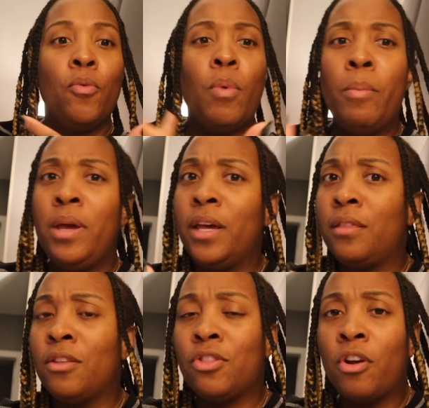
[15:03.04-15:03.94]
when we
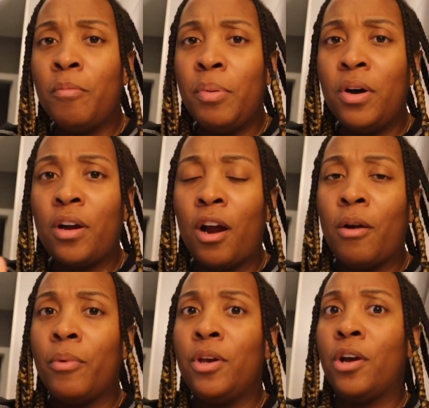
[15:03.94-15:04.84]
get the third book,
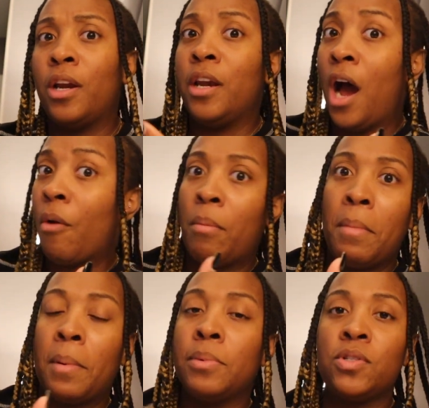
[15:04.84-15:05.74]
are we gonna not
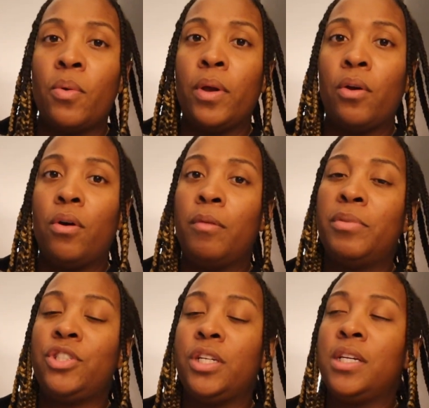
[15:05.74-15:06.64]
remember what's going on?
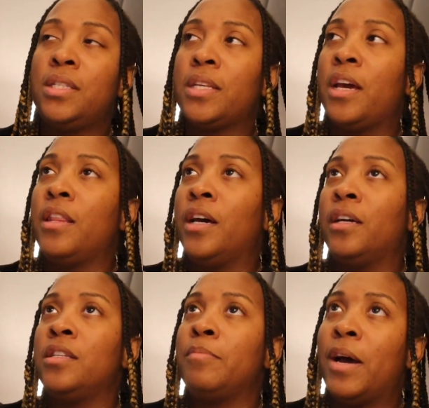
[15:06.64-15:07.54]
But she did say that
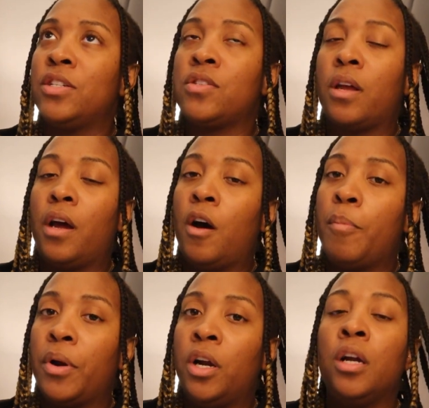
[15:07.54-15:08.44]
his magic's gonna
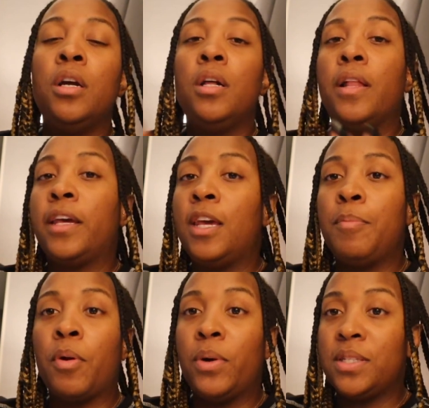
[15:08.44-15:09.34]
help her, like,
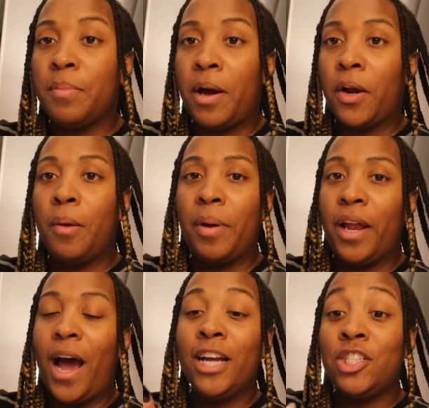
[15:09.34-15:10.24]
keep her wits about her.
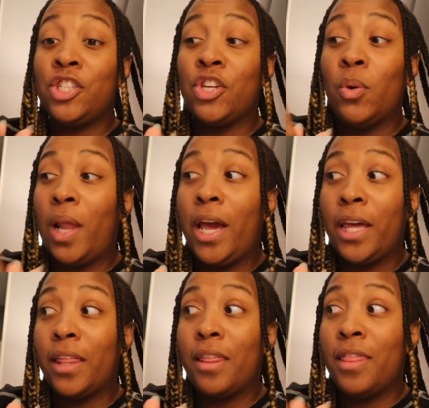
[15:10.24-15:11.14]
But I just don't
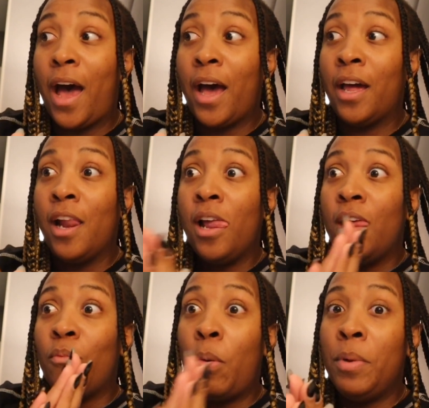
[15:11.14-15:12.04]
like that
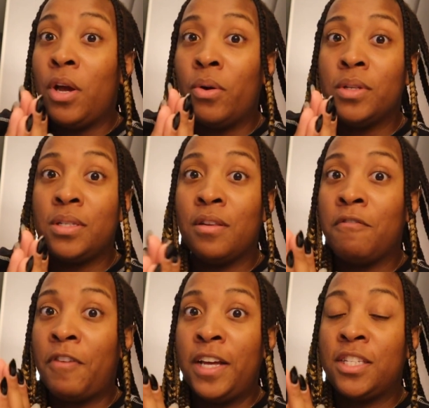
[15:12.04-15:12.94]
when we go into the
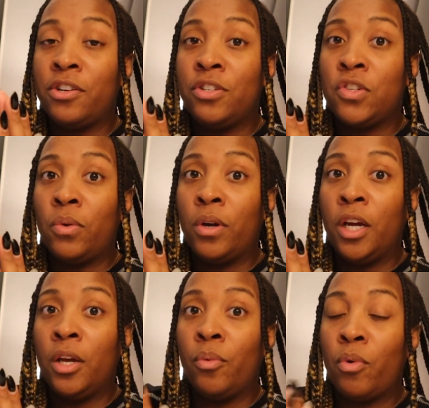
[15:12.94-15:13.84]
Fae
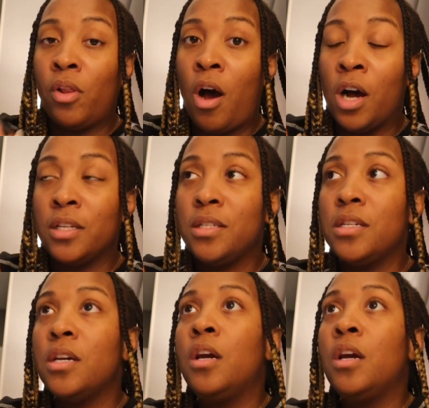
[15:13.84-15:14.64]
territory, we're lost.